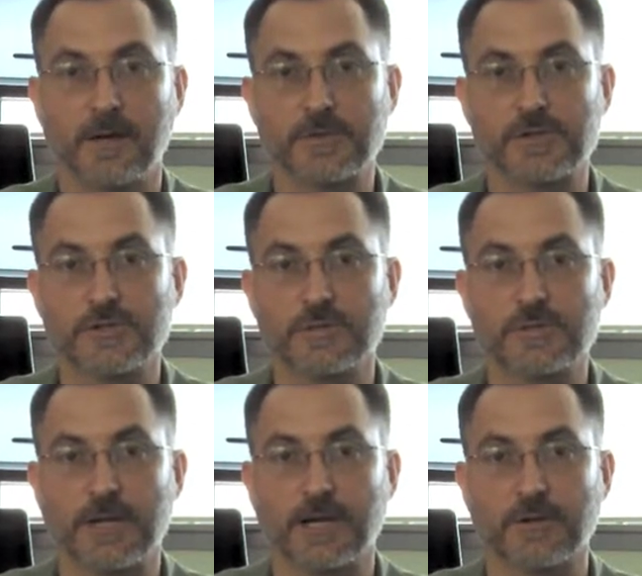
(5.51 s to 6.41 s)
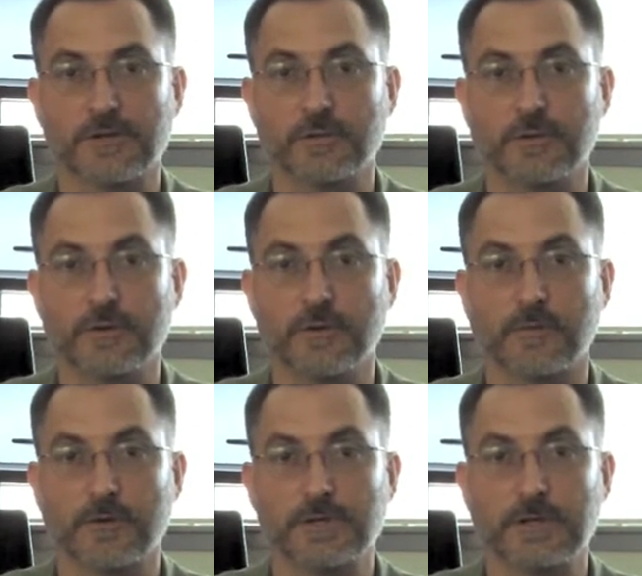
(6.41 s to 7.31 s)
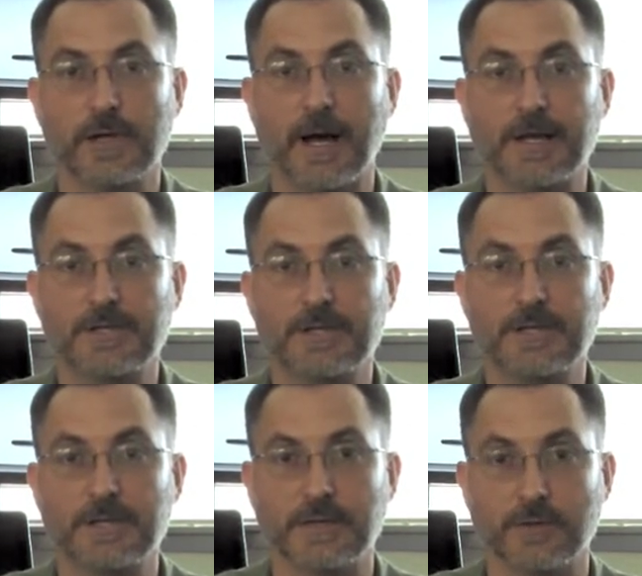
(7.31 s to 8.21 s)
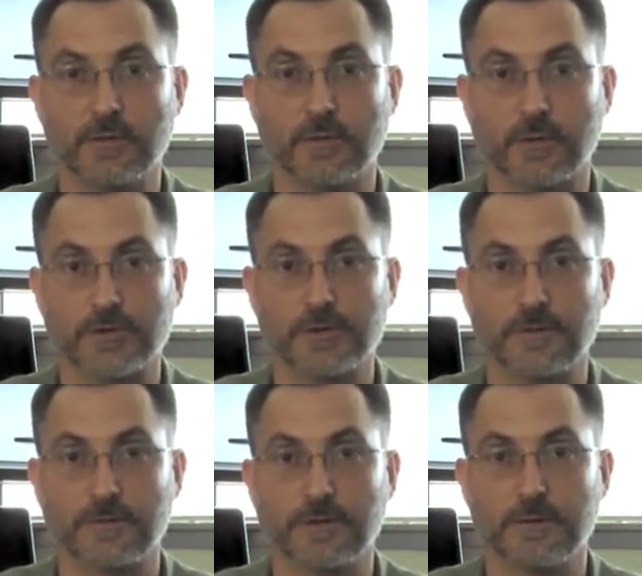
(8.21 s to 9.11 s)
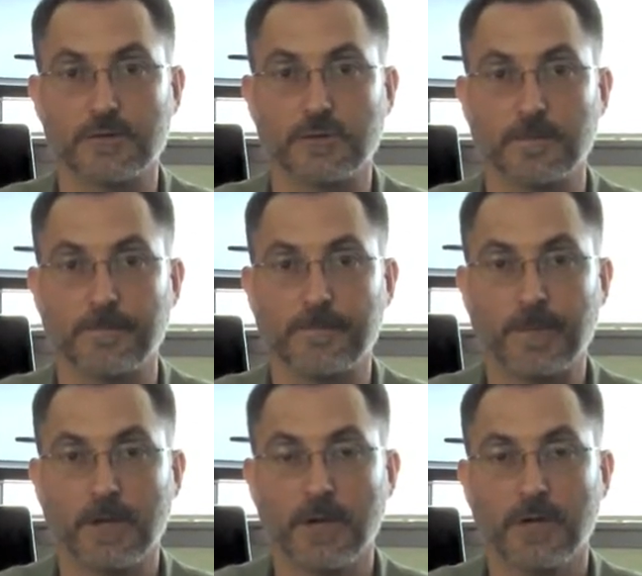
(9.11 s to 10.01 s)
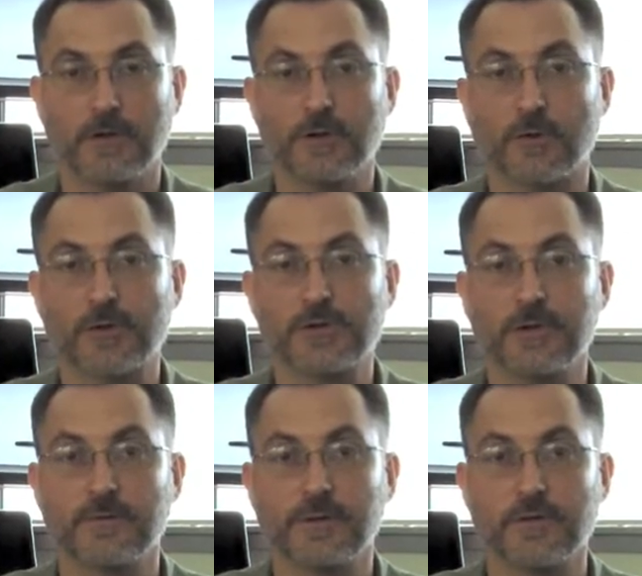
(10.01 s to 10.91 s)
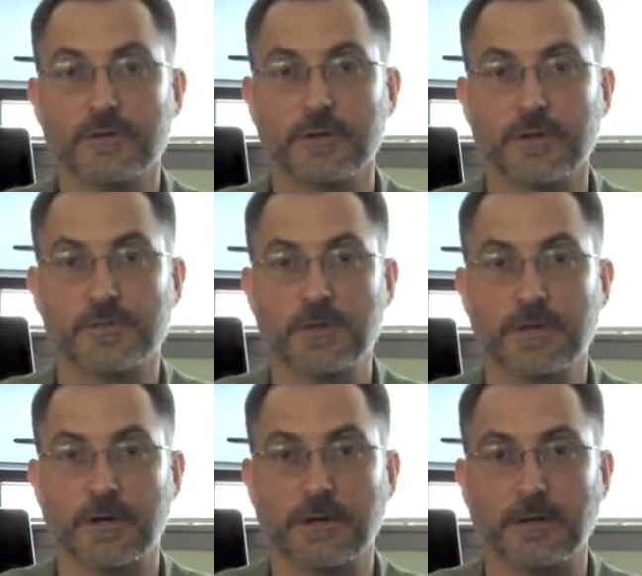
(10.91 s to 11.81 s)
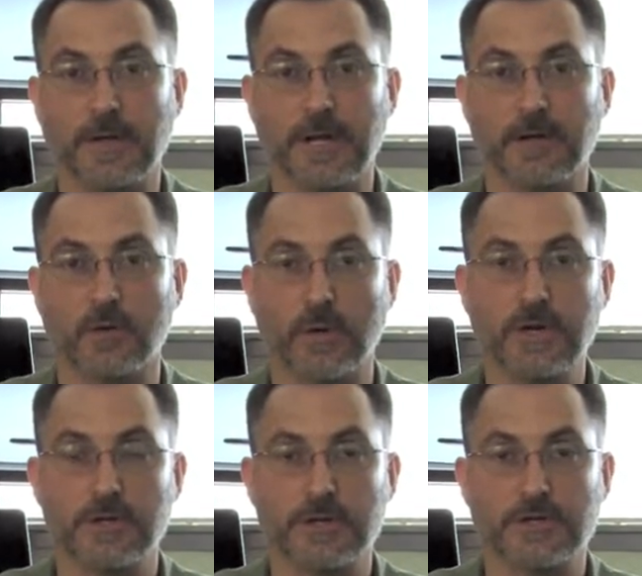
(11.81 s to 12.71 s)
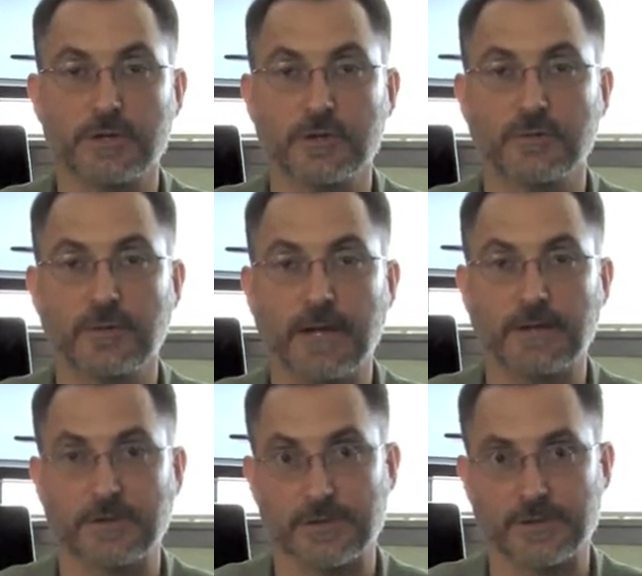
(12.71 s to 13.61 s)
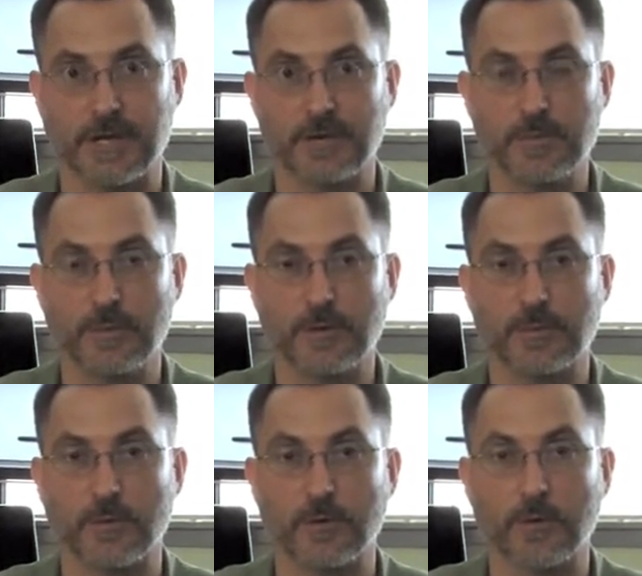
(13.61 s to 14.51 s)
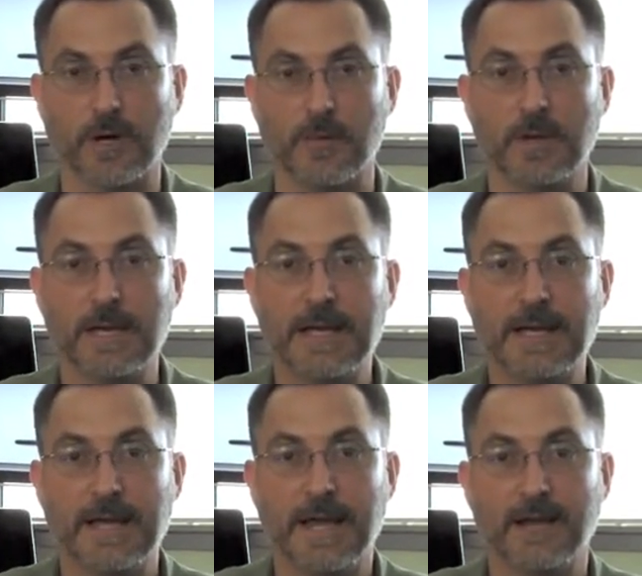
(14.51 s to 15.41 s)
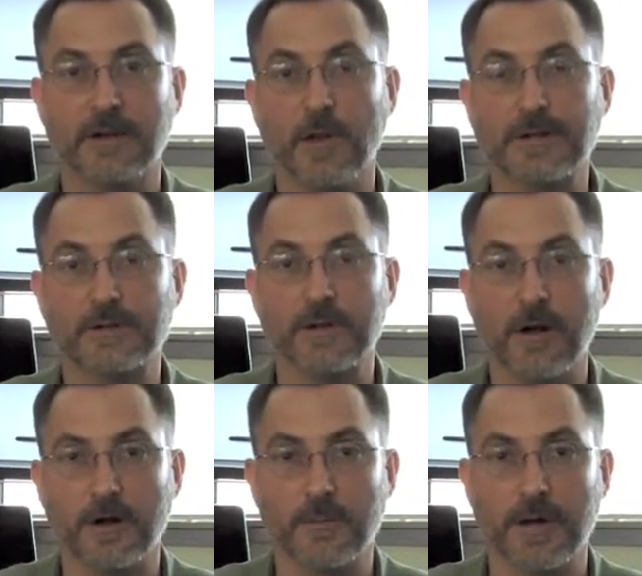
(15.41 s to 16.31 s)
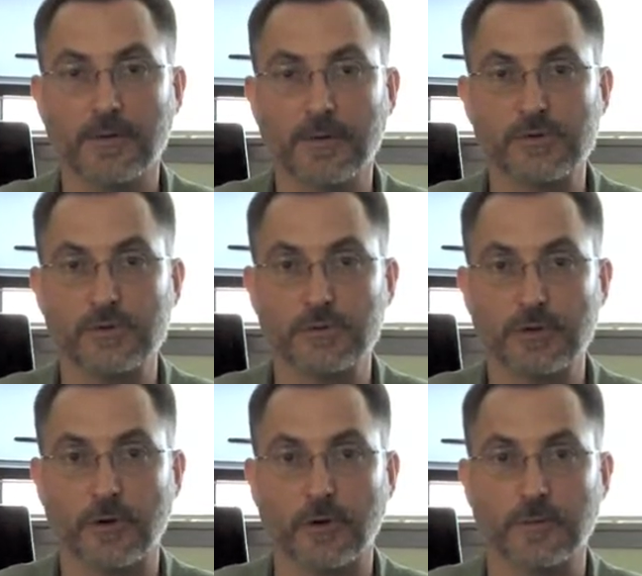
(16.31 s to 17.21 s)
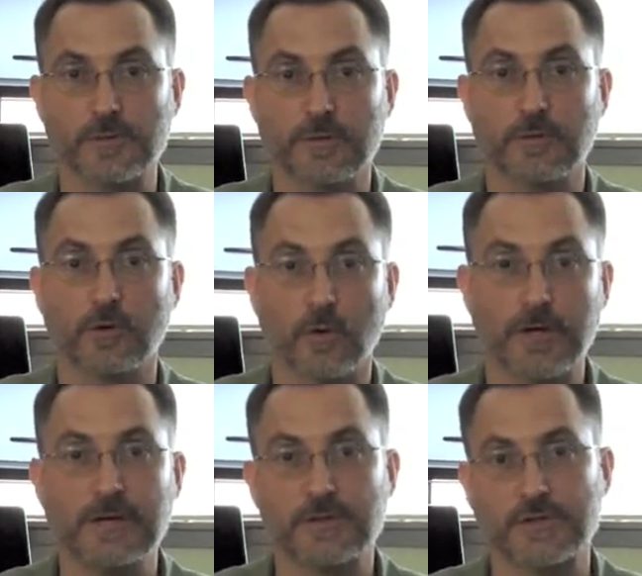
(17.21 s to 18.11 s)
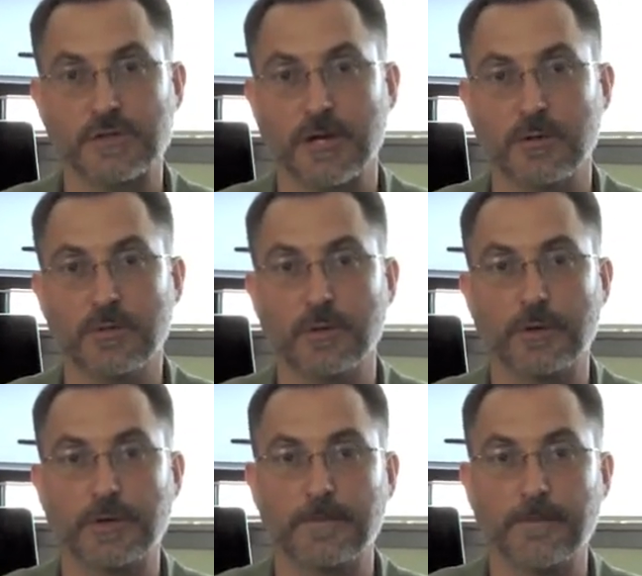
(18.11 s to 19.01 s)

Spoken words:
I'm a systems analyst with University IT at the University of Houston. The University of Houston has begun a green initiative and a sustainability program, and I'd like to talk about those two terms, green and sustainability.